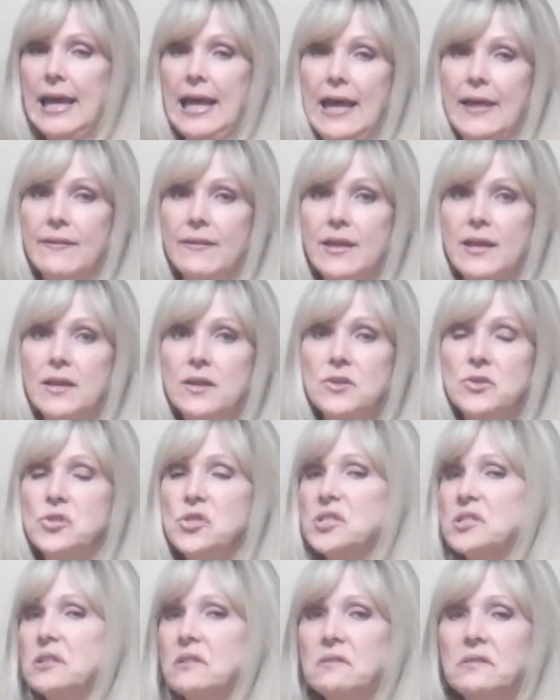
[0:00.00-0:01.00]
and then
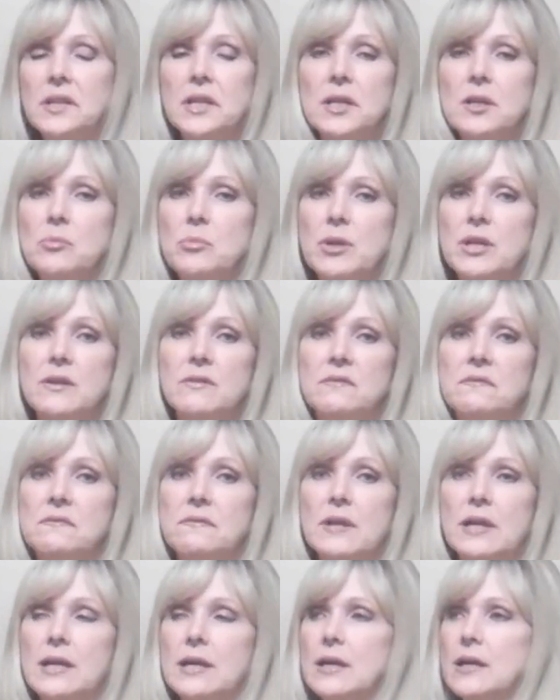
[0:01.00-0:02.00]
just a little bit of
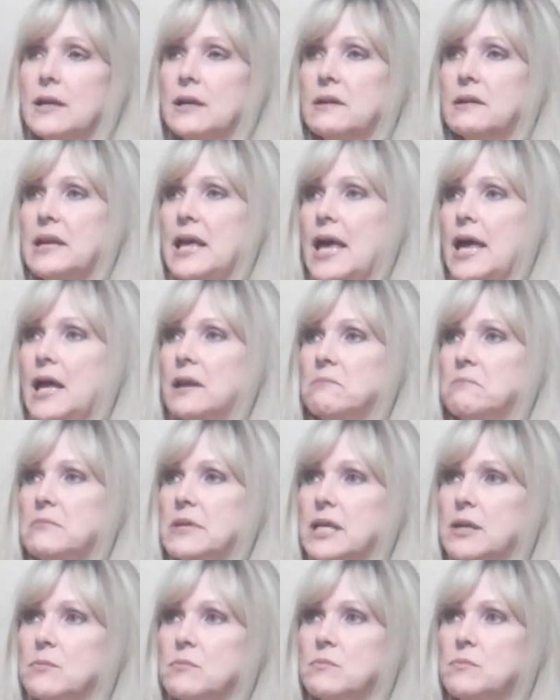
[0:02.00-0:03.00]

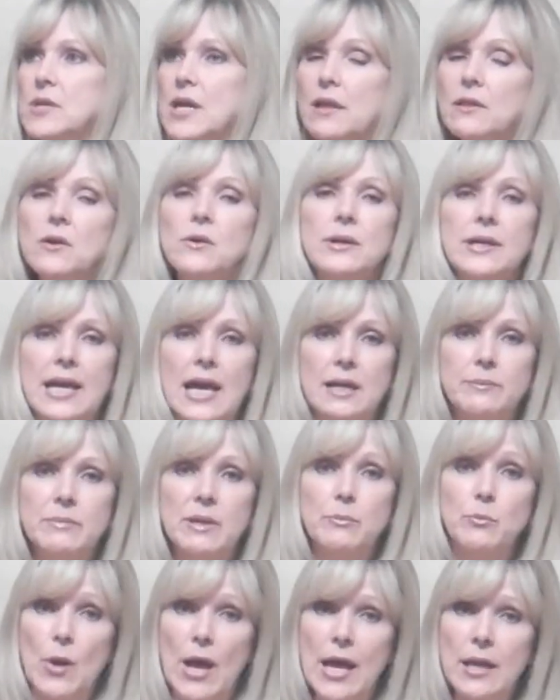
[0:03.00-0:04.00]
cadmium yellow and
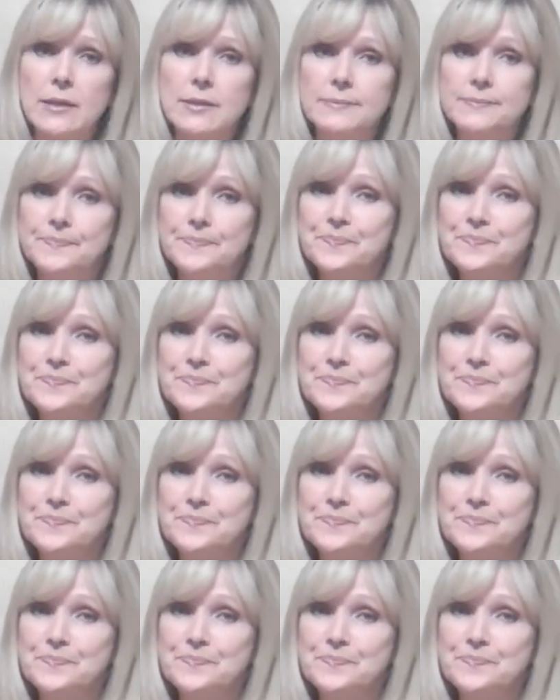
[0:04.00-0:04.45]
cadmium red.